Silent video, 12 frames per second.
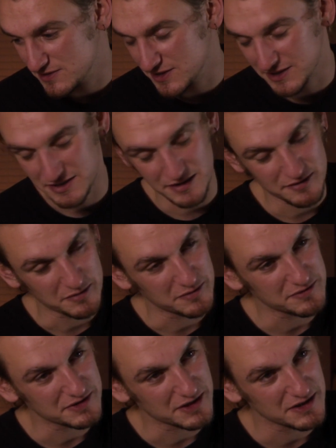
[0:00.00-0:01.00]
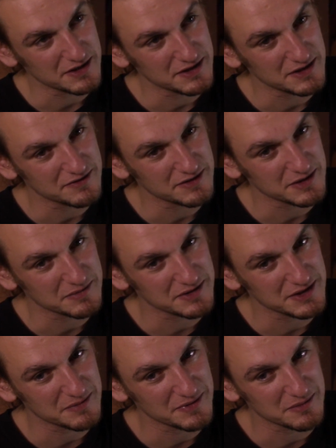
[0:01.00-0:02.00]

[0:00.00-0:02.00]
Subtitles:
6-7 months, yeah. I lived in Amsterdam.